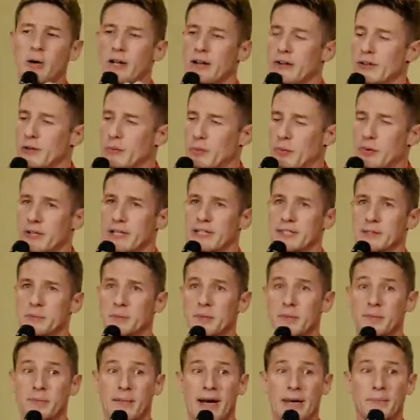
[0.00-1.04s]
bought a new Prius,
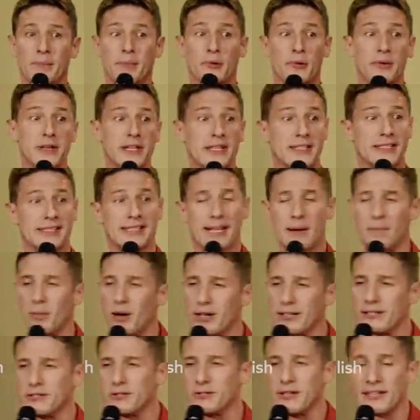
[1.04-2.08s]
but my Prius that I
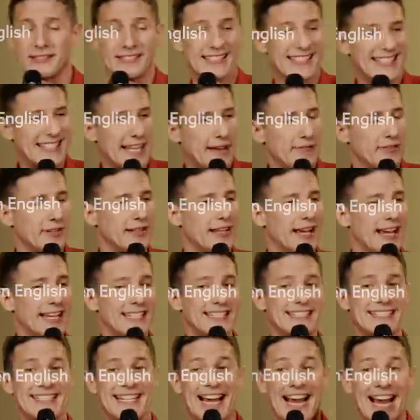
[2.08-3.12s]
bought in 2007 had